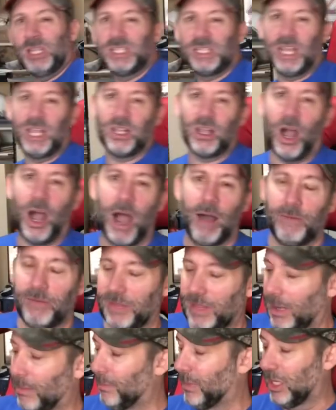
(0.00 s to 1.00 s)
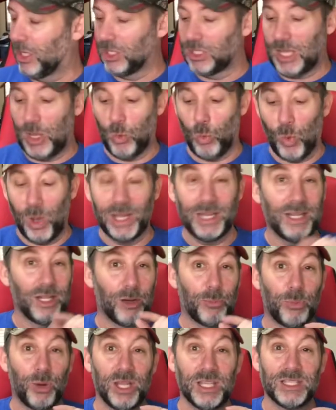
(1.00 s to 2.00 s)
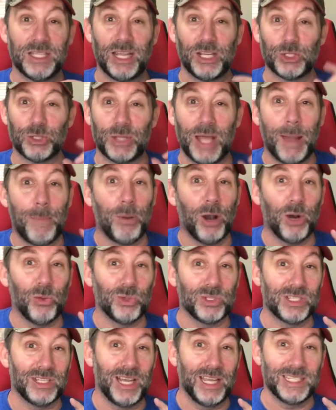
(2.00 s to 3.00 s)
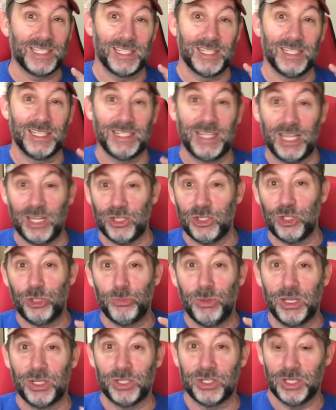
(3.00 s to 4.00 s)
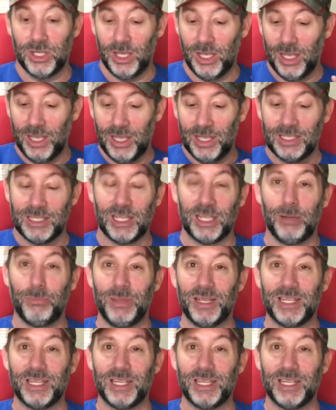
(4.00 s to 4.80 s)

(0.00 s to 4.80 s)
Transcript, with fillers: tag off of them. They just had one little price tag, so that part was nice. It didn't take too much to get a big